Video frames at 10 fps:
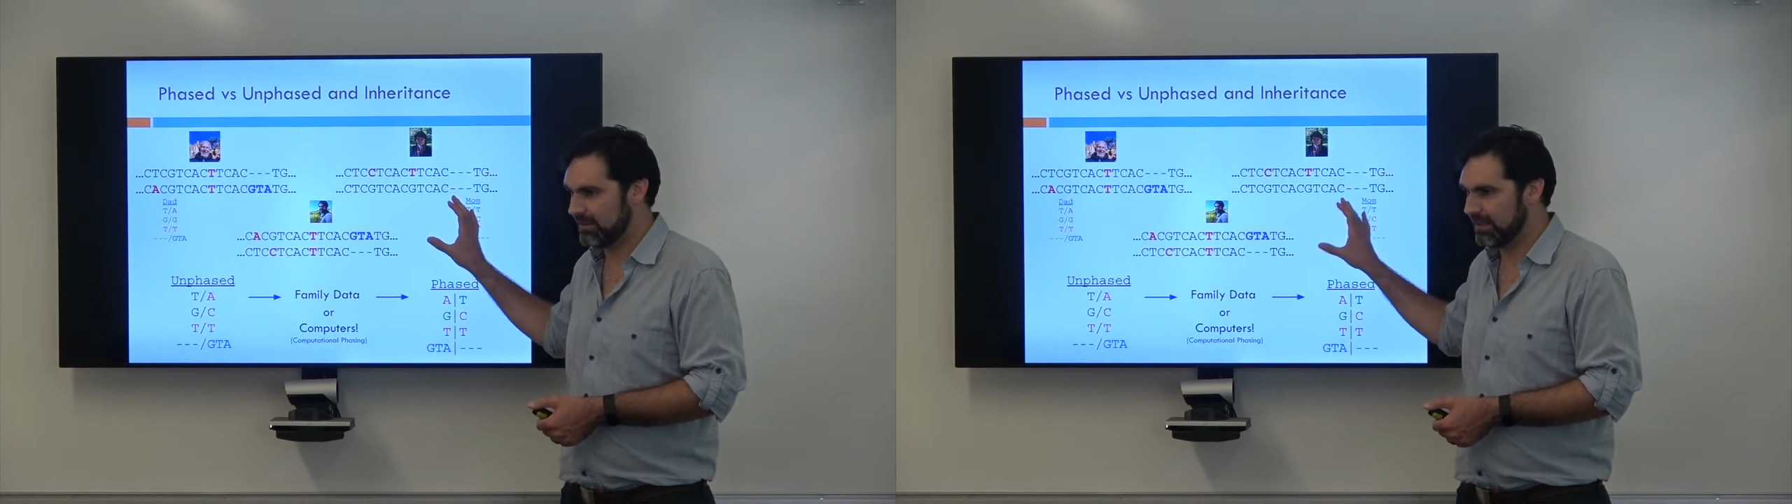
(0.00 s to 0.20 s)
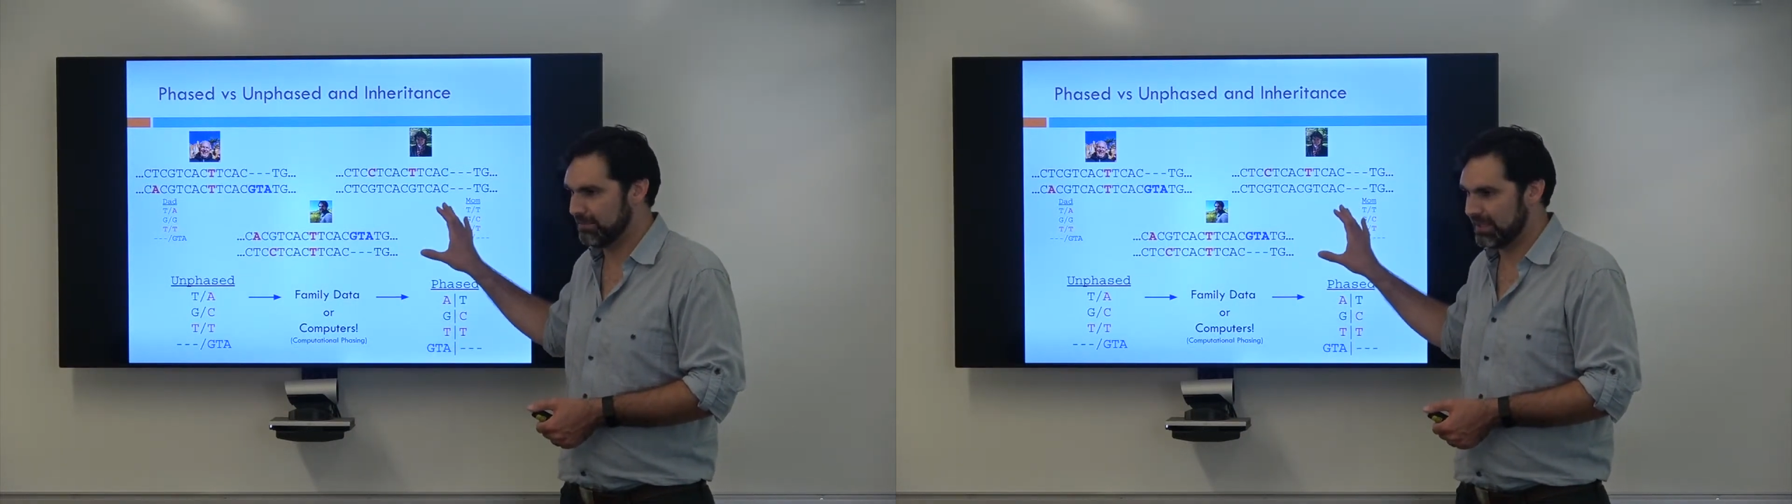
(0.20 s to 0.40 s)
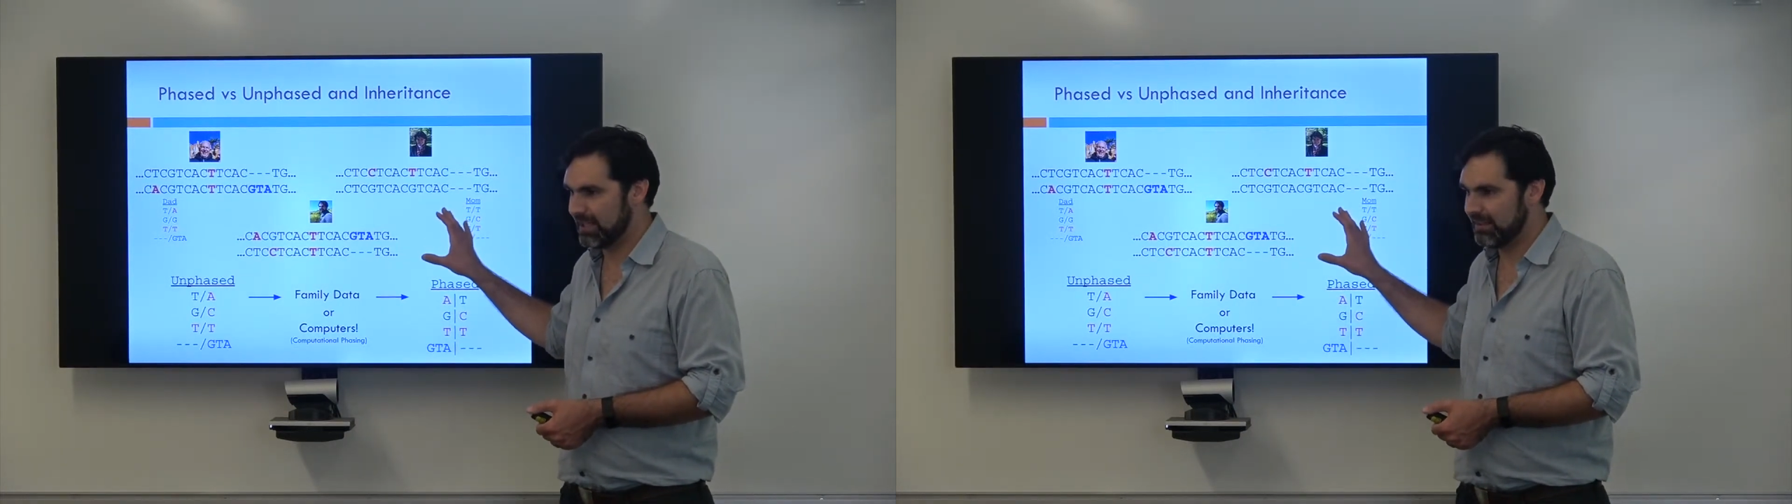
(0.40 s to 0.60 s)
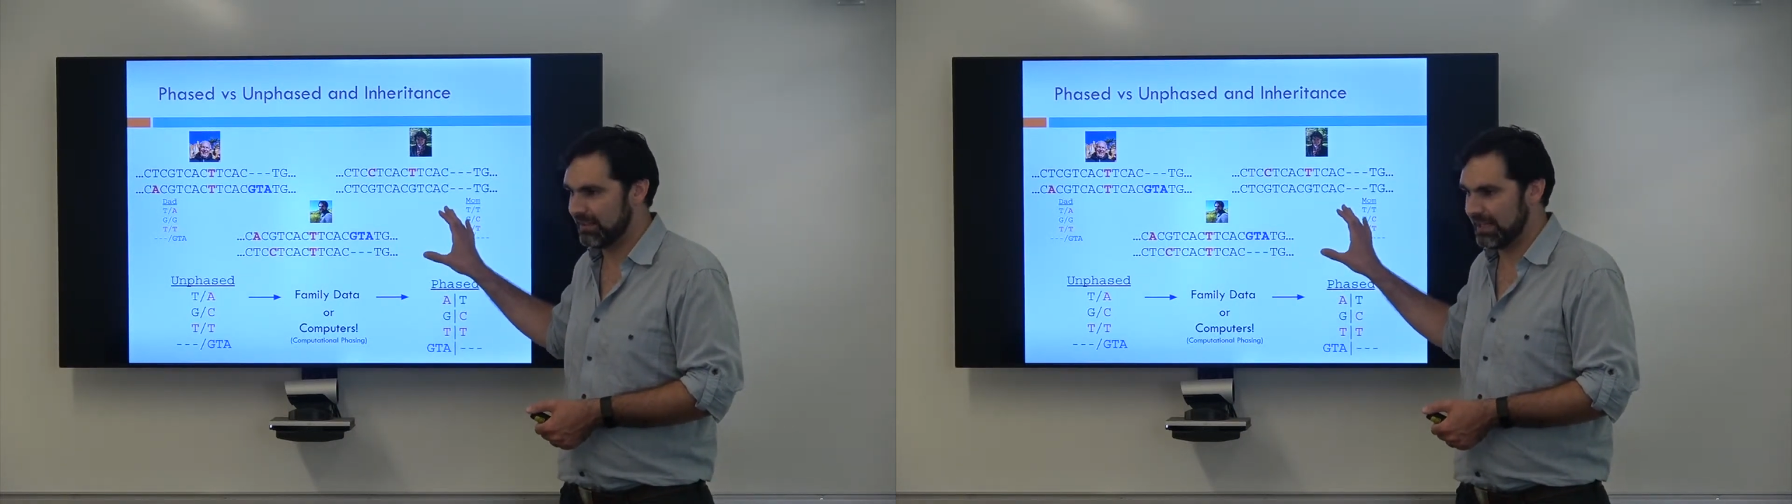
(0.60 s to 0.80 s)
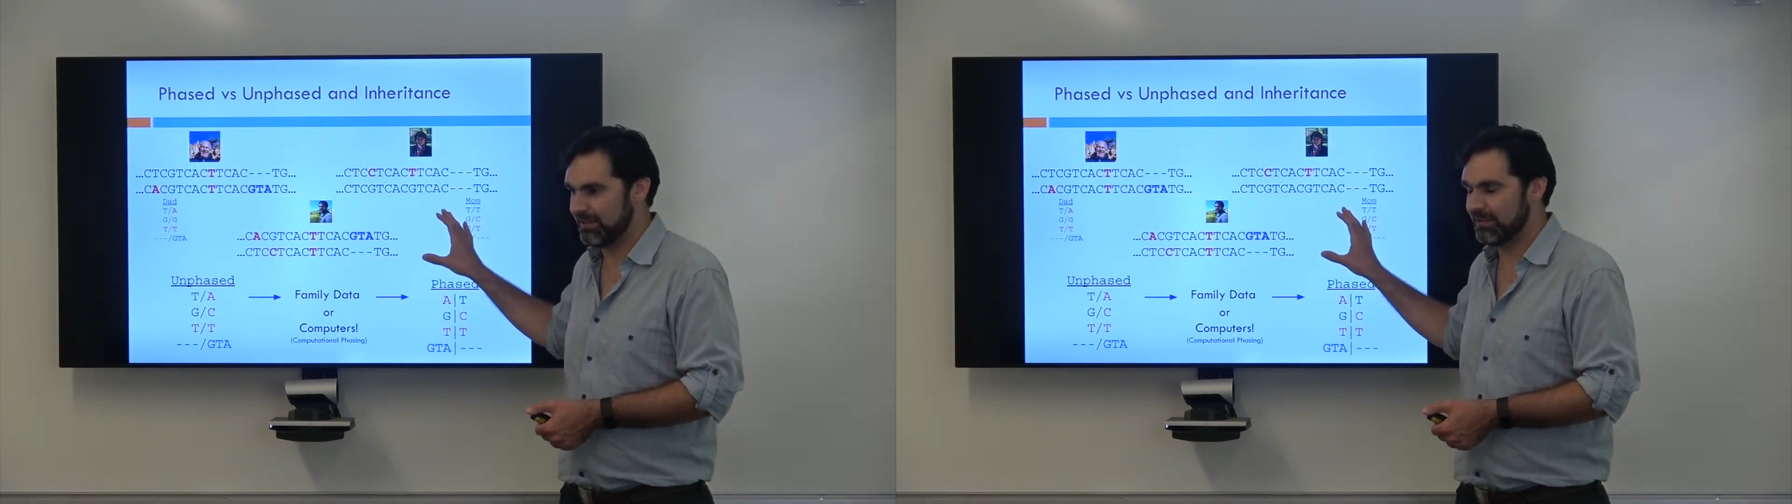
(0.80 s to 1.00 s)
complicated
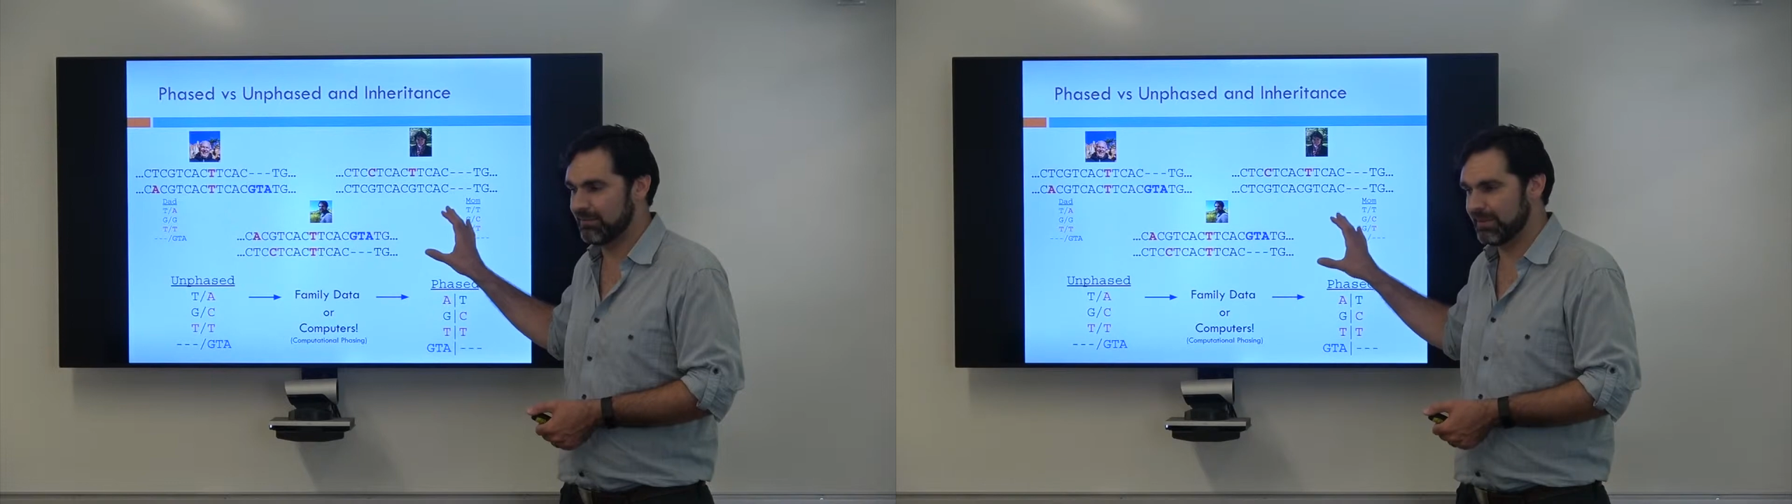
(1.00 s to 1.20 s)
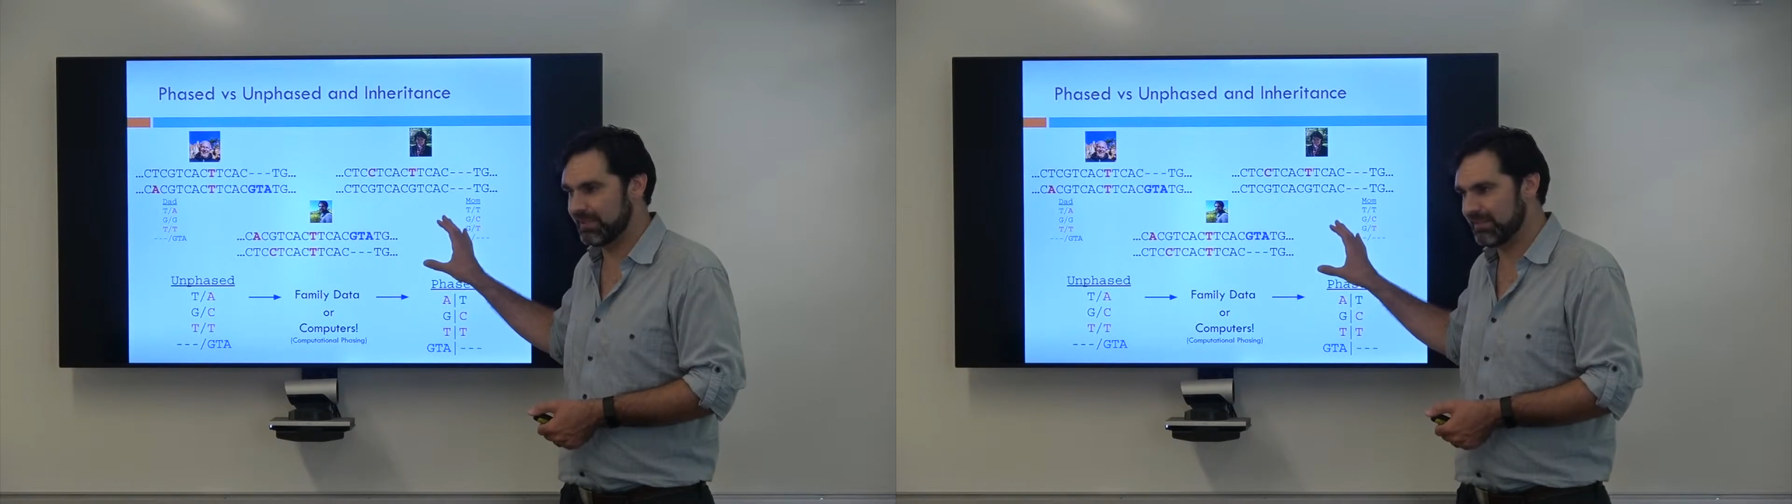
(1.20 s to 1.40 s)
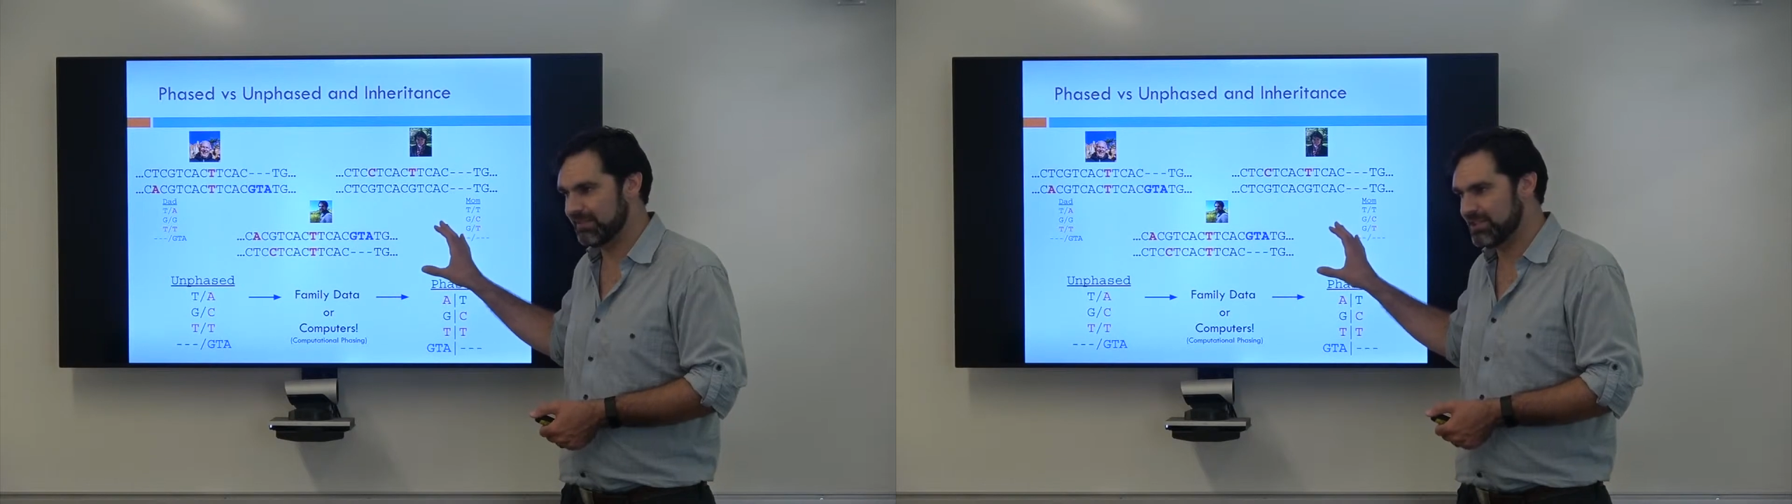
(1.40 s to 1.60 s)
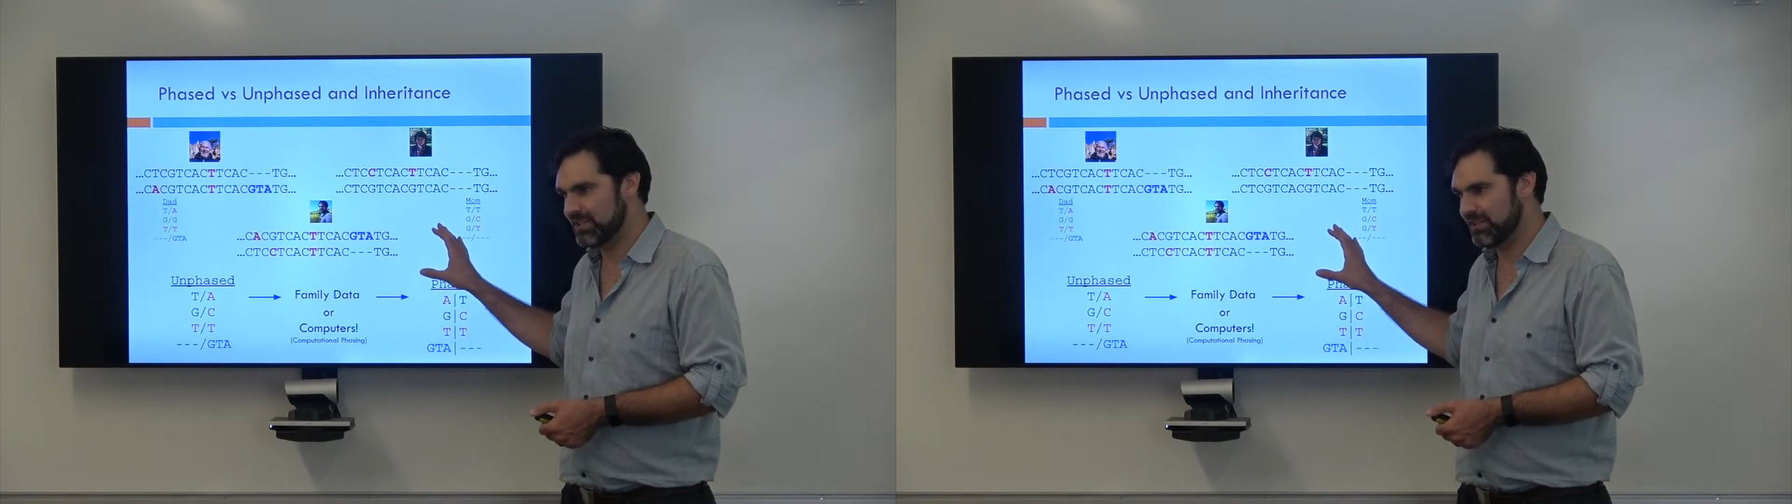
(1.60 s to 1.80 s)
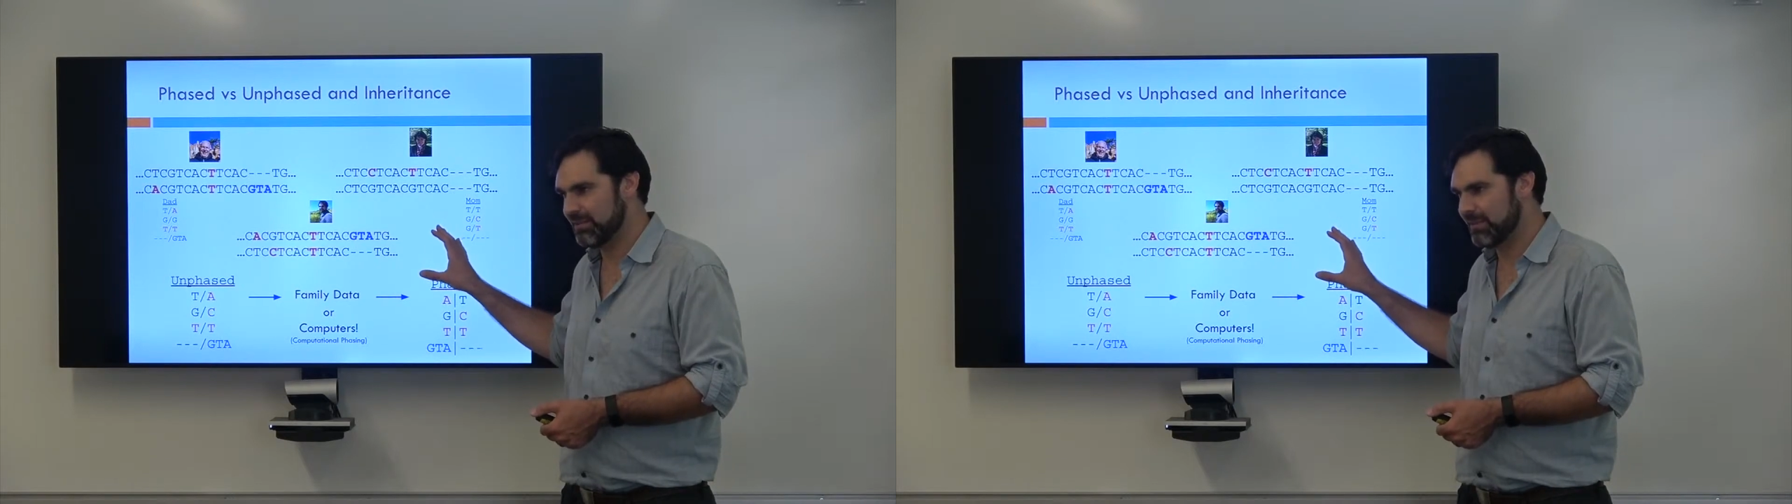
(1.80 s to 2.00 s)
how you read this
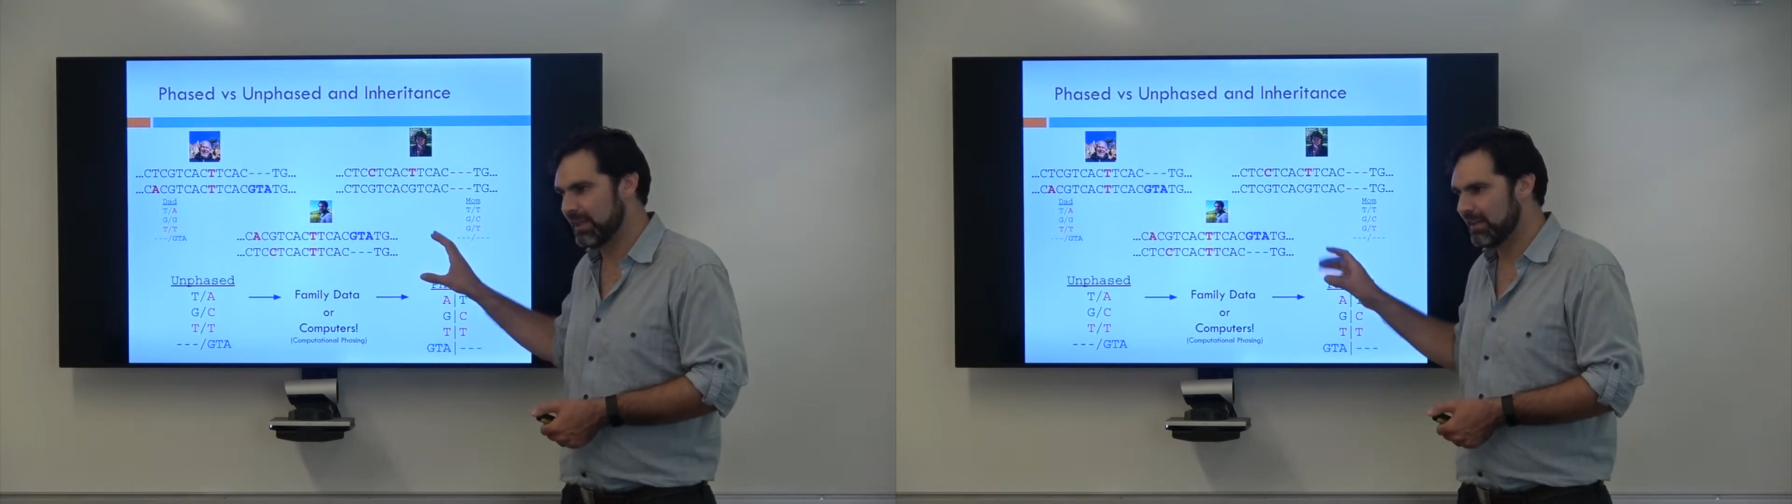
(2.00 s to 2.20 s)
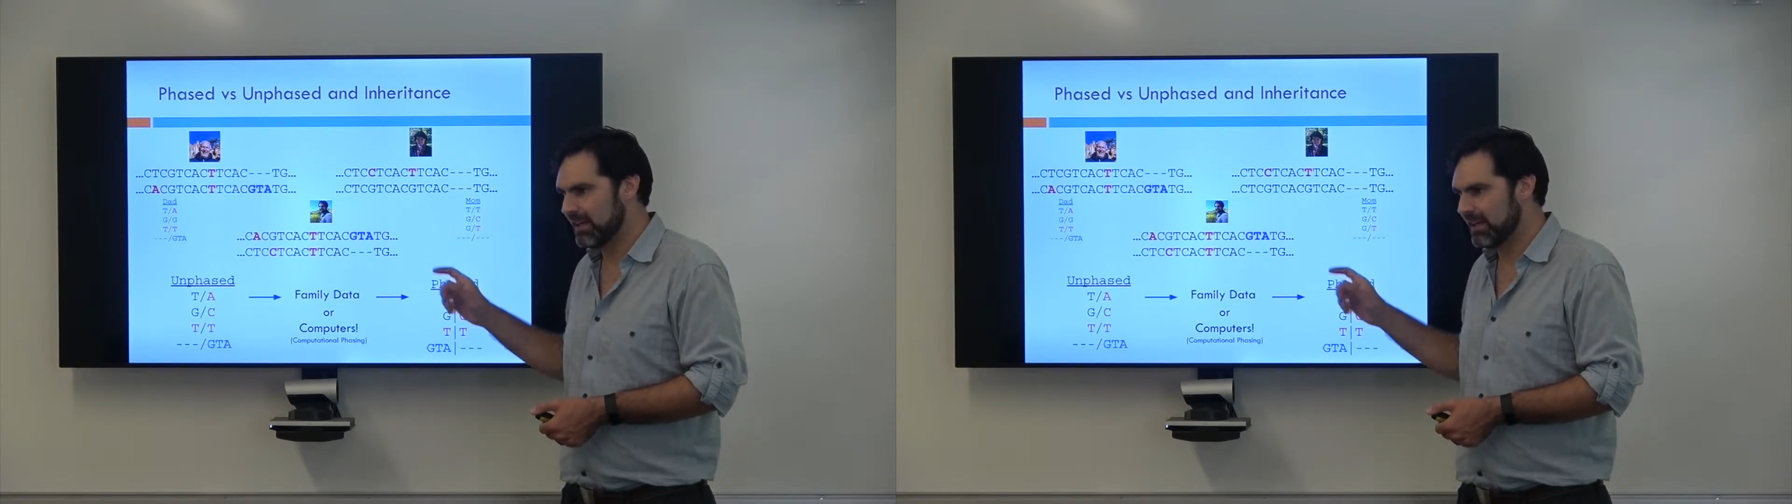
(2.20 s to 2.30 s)
genome,